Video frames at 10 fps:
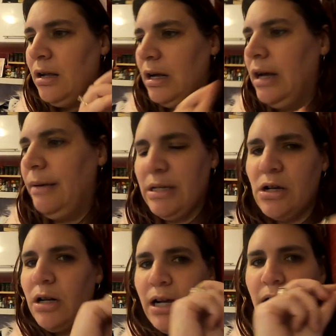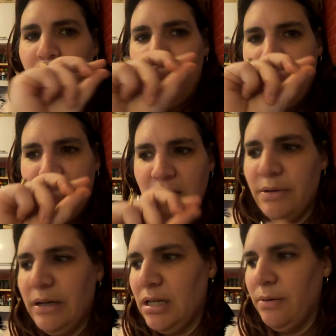Um, it's got like a number next
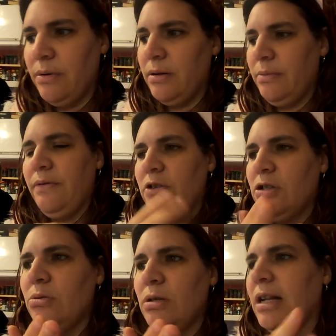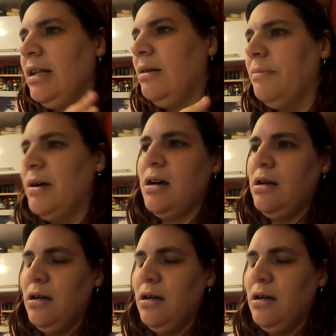to it so we have just ordered that number